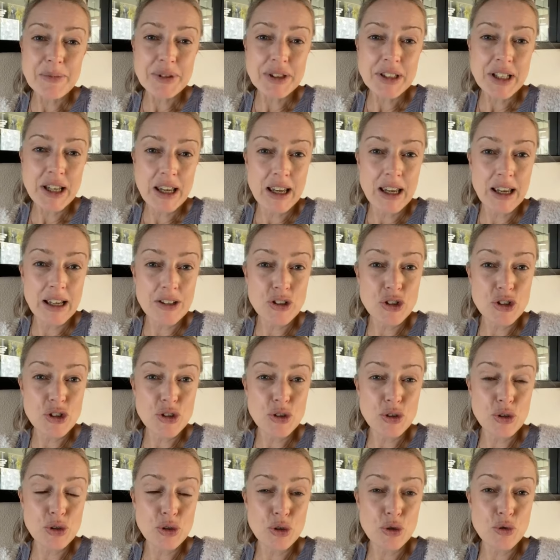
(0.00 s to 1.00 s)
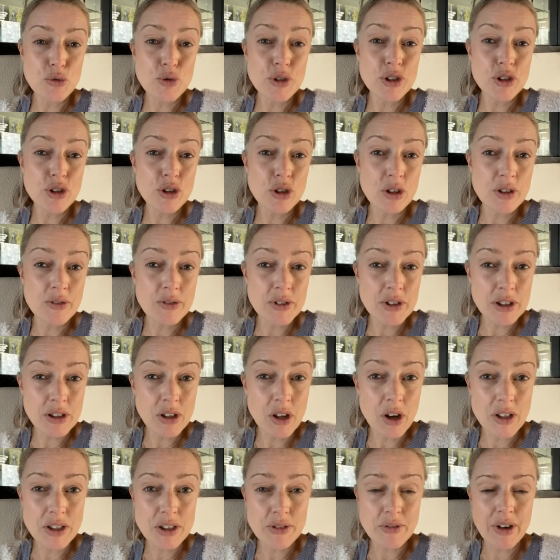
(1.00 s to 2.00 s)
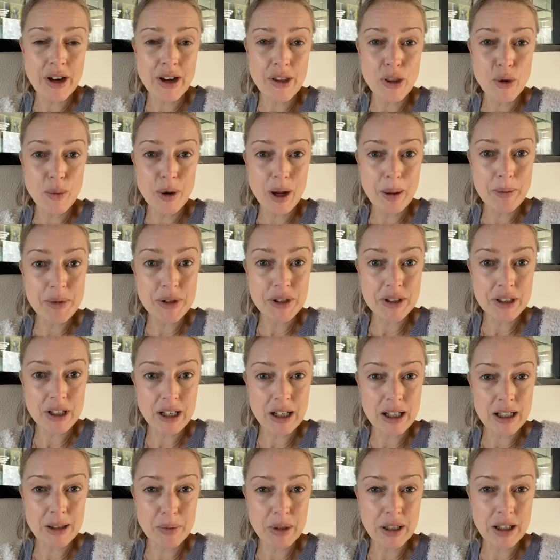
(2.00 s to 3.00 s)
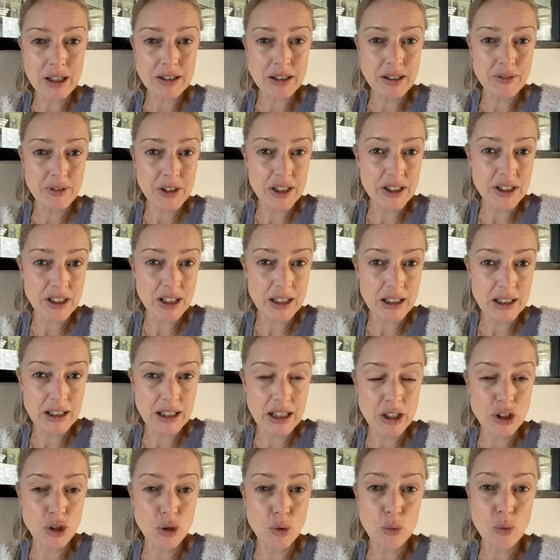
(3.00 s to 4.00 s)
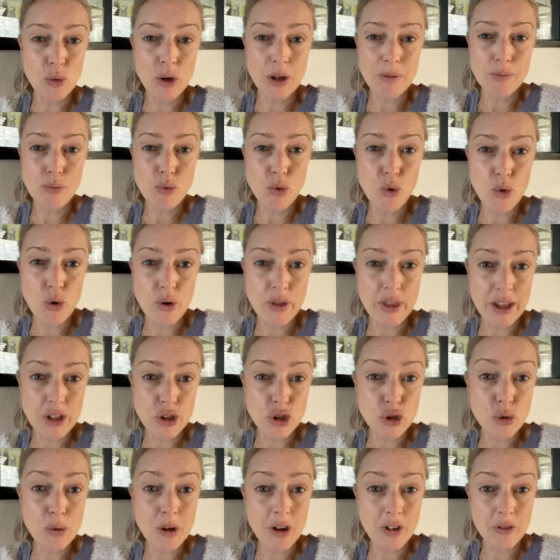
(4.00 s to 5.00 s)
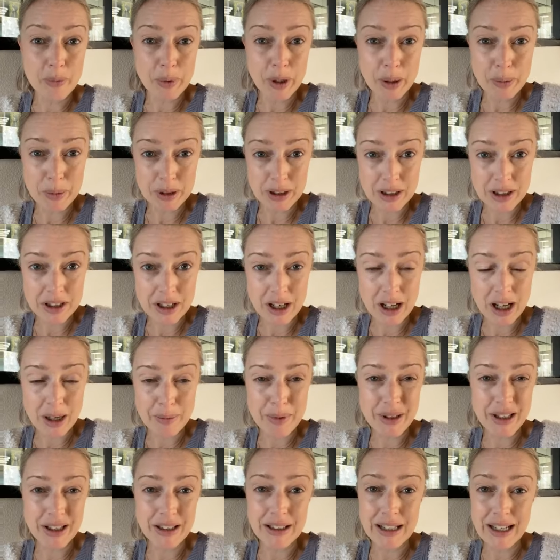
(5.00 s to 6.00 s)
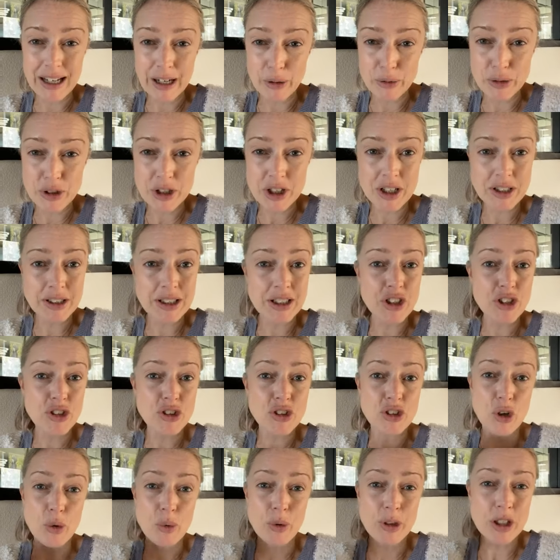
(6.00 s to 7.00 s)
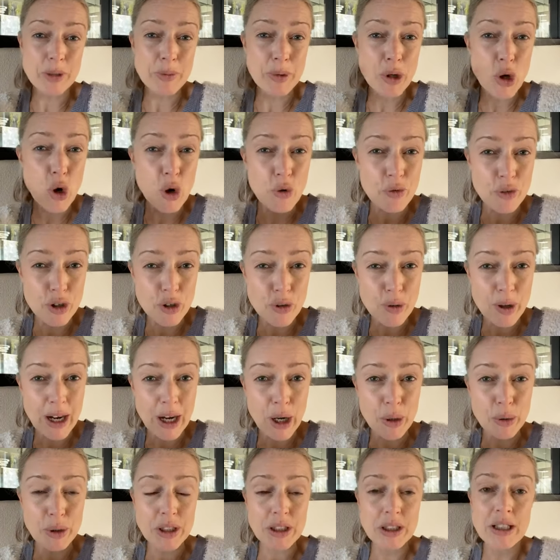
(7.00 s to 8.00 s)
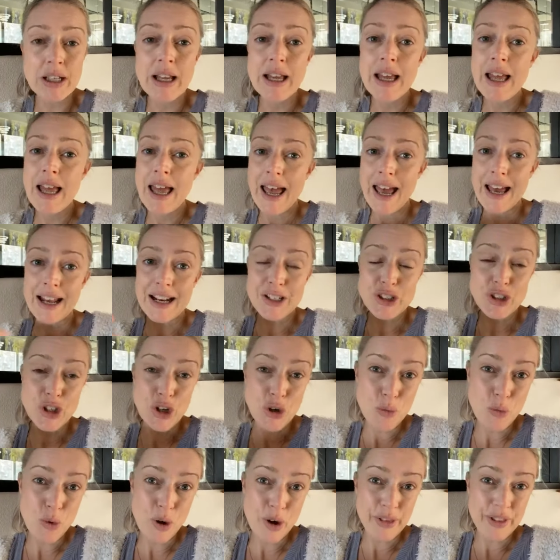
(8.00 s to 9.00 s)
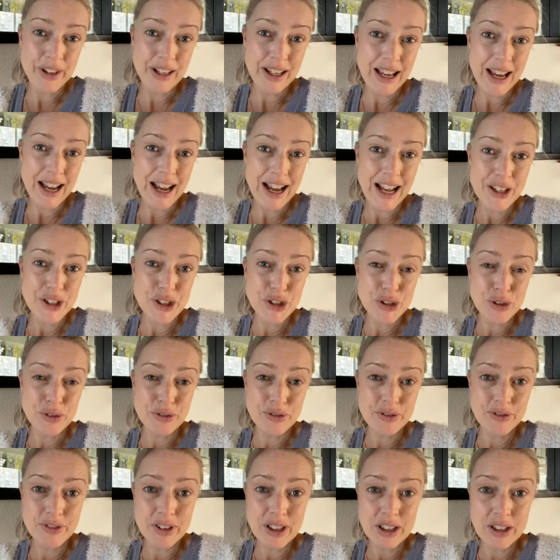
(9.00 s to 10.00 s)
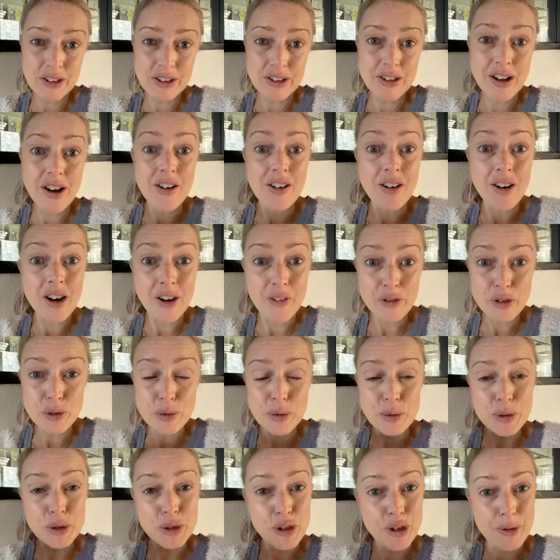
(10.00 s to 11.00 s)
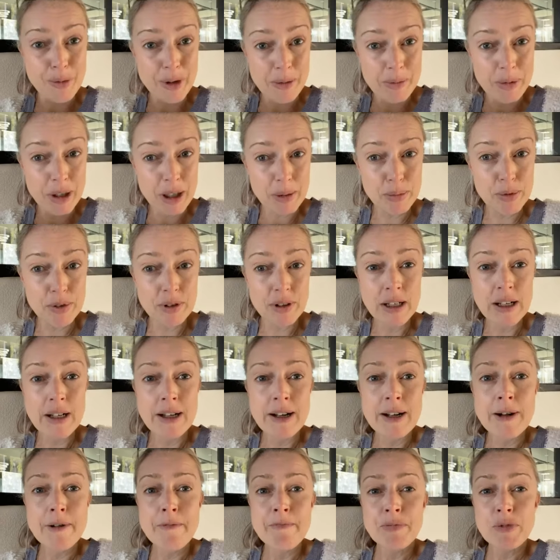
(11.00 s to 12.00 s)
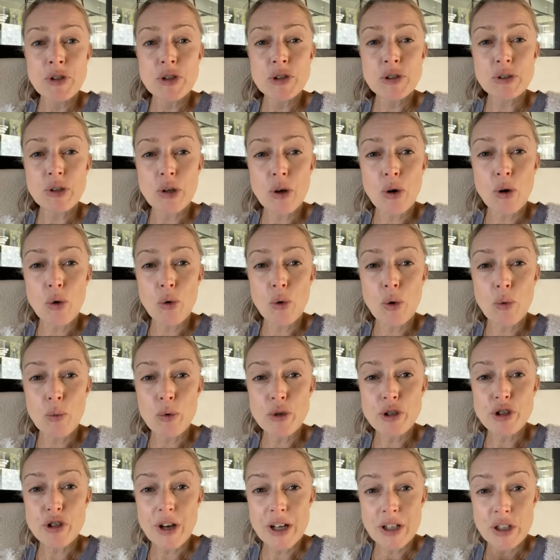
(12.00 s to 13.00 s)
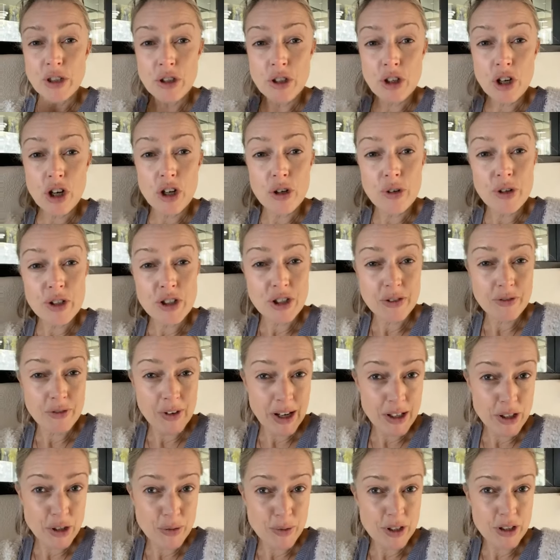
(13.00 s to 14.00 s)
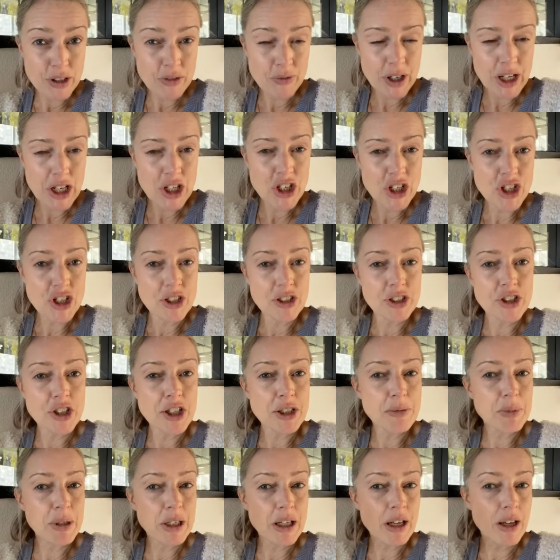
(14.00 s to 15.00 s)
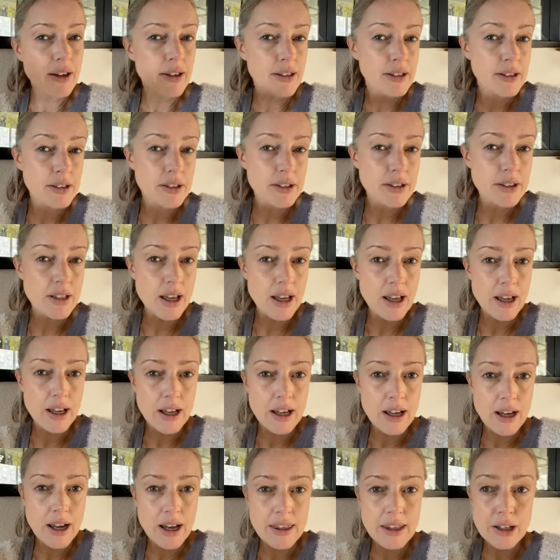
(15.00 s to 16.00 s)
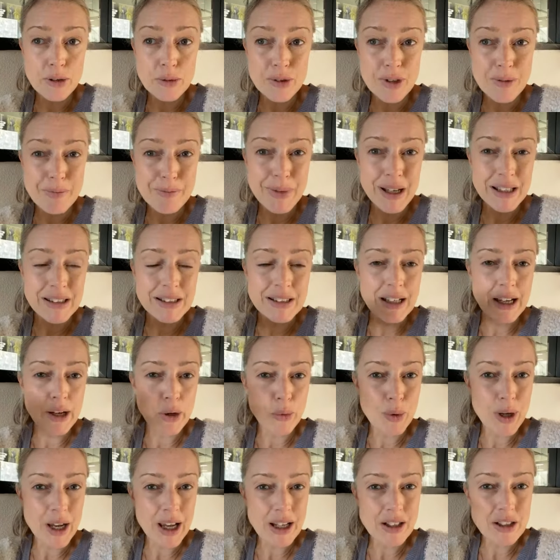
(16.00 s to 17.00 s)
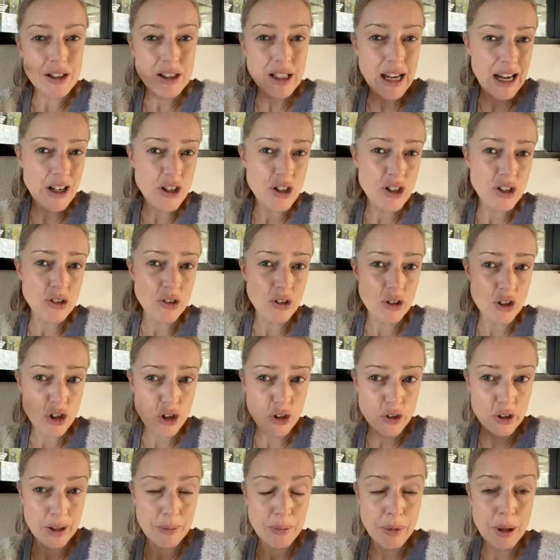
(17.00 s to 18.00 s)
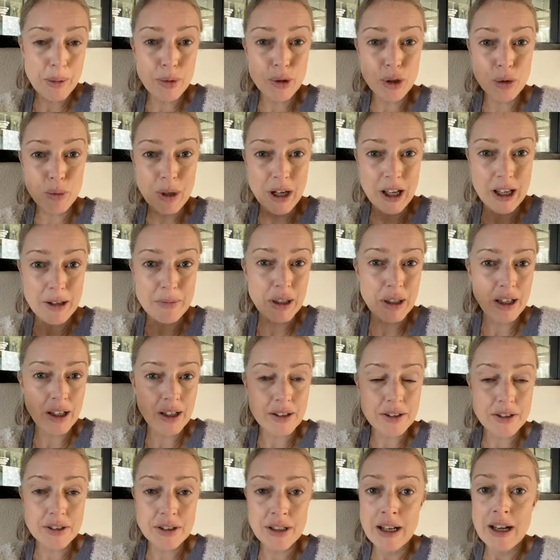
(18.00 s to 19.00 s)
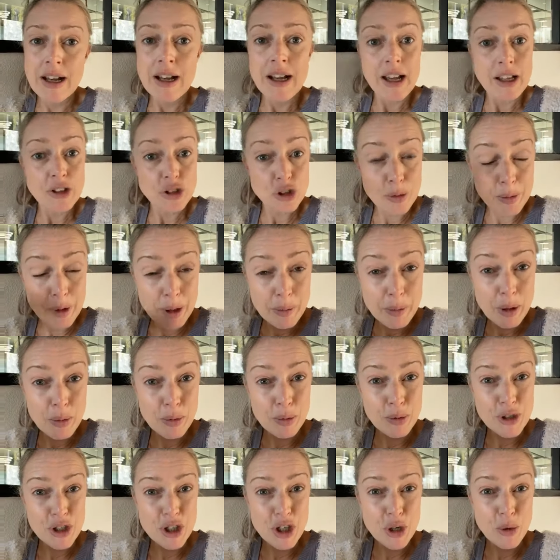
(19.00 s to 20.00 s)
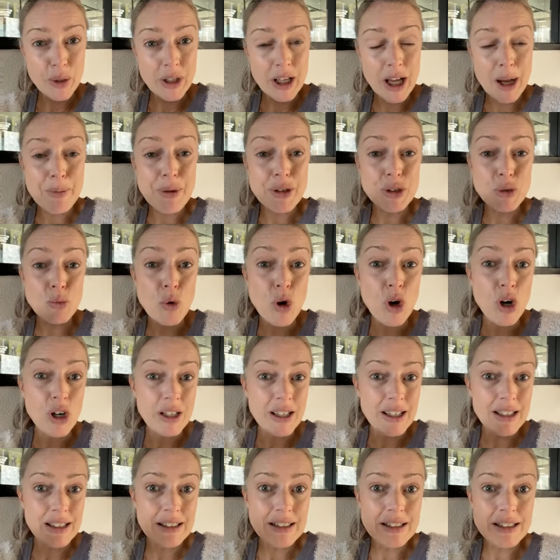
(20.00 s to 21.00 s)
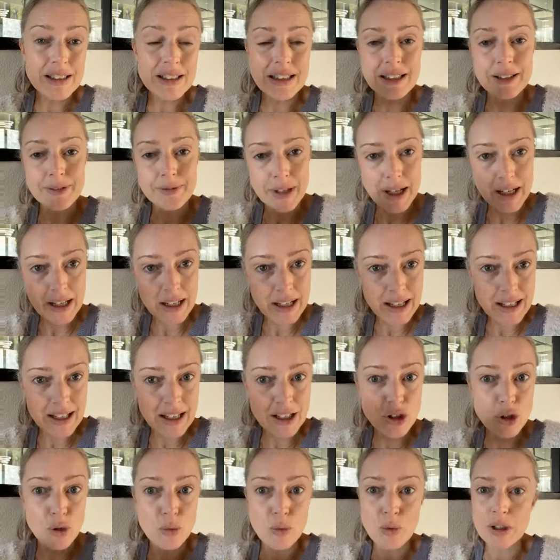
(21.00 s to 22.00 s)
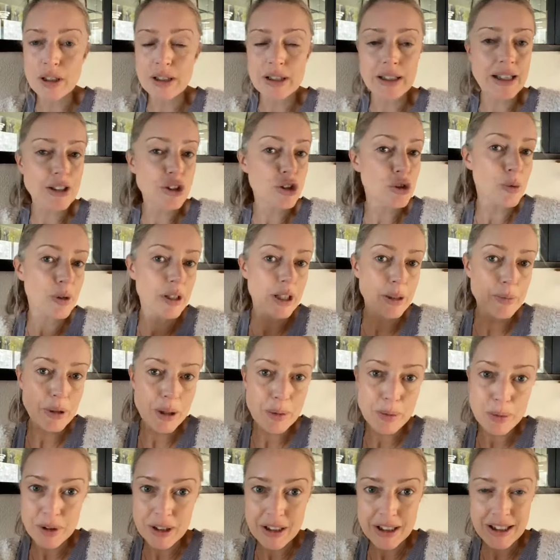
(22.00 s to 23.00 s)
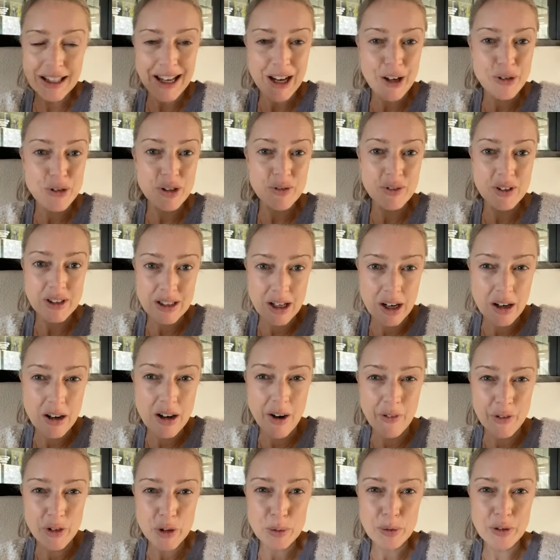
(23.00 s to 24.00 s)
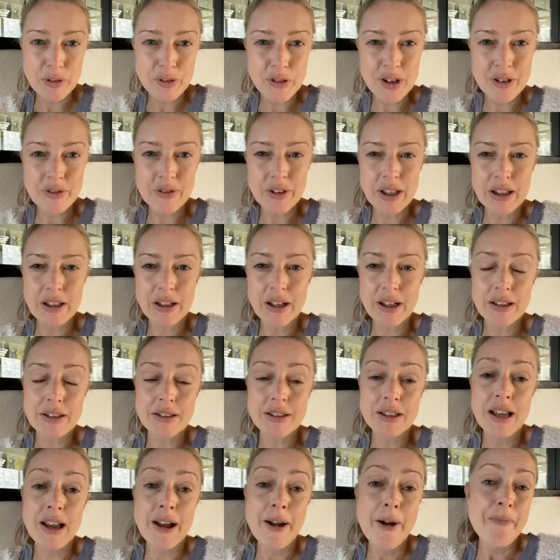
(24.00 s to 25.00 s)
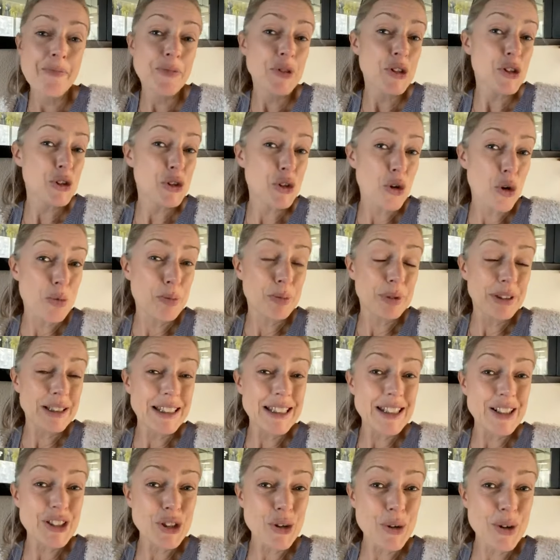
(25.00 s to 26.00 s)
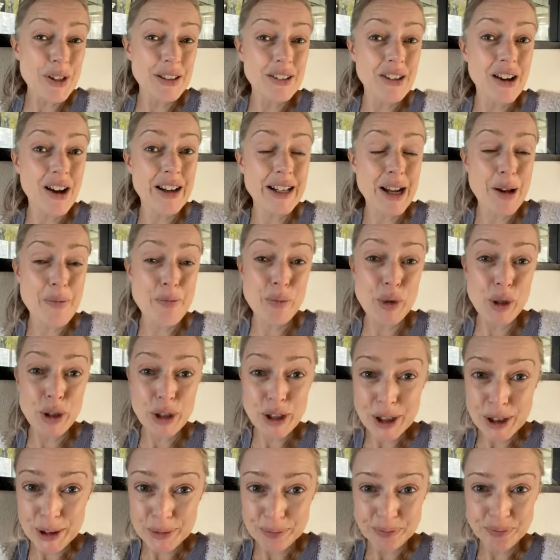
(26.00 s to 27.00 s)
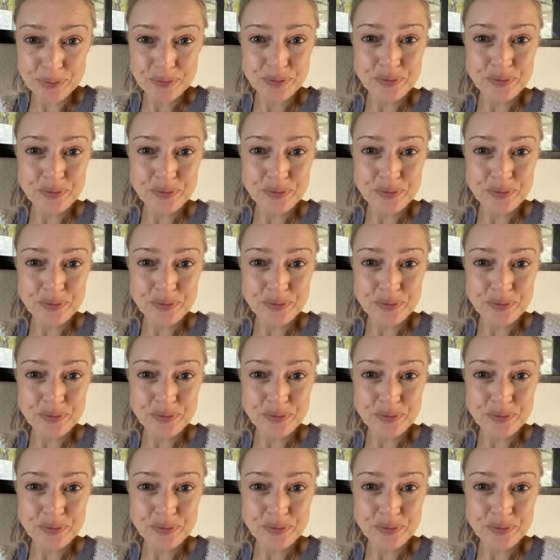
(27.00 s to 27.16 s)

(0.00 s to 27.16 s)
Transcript: I'm saying to reserve slots via the website because I've decided I don't want more than 12 people at a time in the lounge because I just don't want it to be overcrowded and I don't want the cats to feel uncomfortable with too many people. So we're trying to encourage advance reservations just because I think it was on Monday we had to actually start turning people away because so many people were showing up as walk-ins. And again, I don't want to let 20 people in the lounge if it's uncomfortable for the felines. So please go online and book.